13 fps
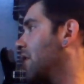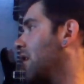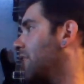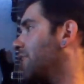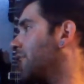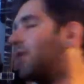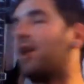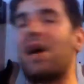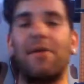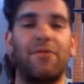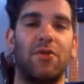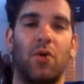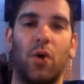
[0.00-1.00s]
I feel like I have
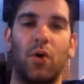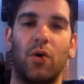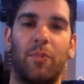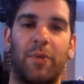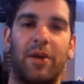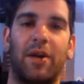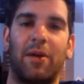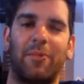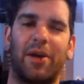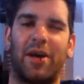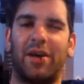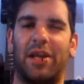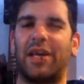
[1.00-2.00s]
the door open, and I'm
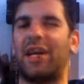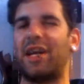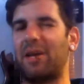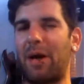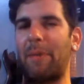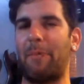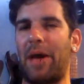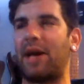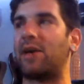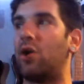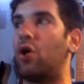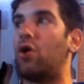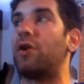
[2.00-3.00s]
kind of like in my
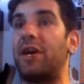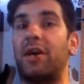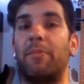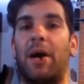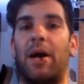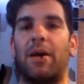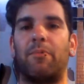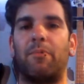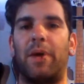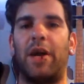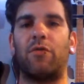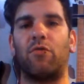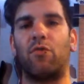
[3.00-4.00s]
backyard in my
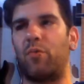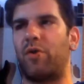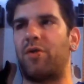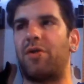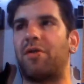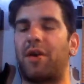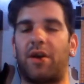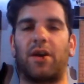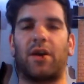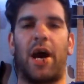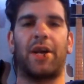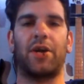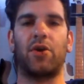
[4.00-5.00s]
band room, which is like a
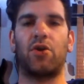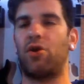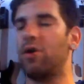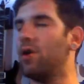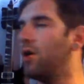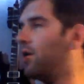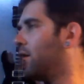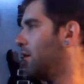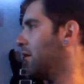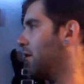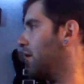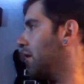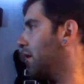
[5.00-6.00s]
cottage.
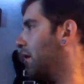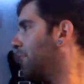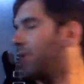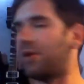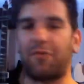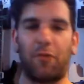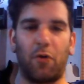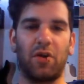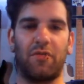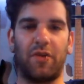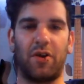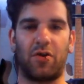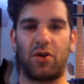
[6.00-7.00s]
Like a fully
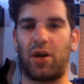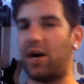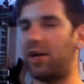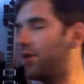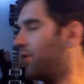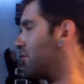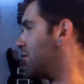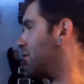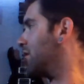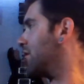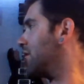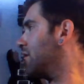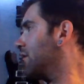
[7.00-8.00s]
finished cottage.
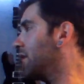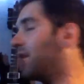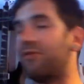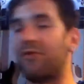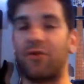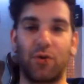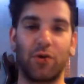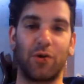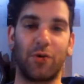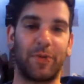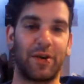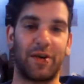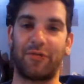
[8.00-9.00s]
And I have the door
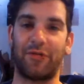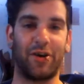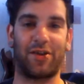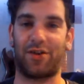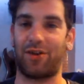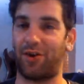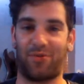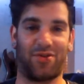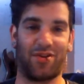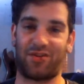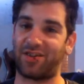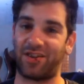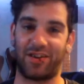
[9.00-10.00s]
open, I feel like something's
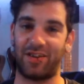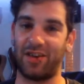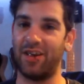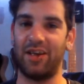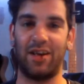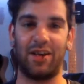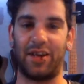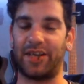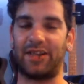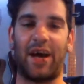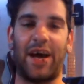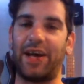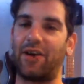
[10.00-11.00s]
just gonna, like
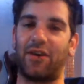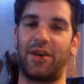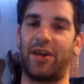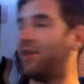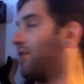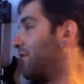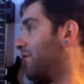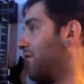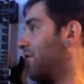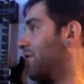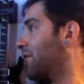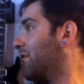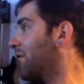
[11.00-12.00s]
Tiger King's just
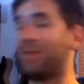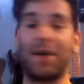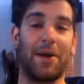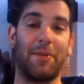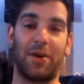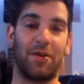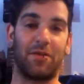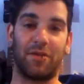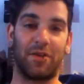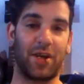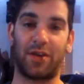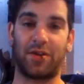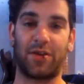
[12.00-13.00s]
gonna come get me or then
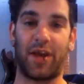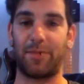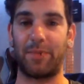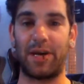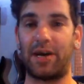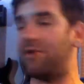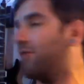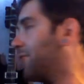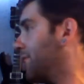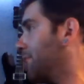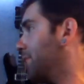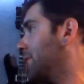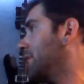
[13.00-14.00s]
like take me out or
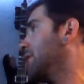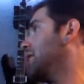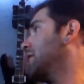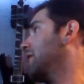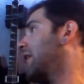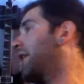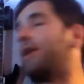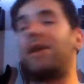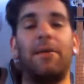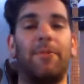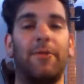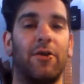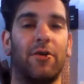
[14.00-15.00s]
something. I
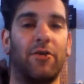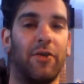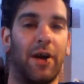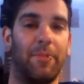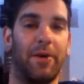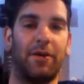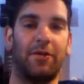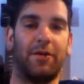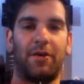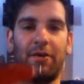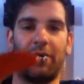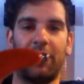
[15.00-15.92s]
keep hearing crap out there.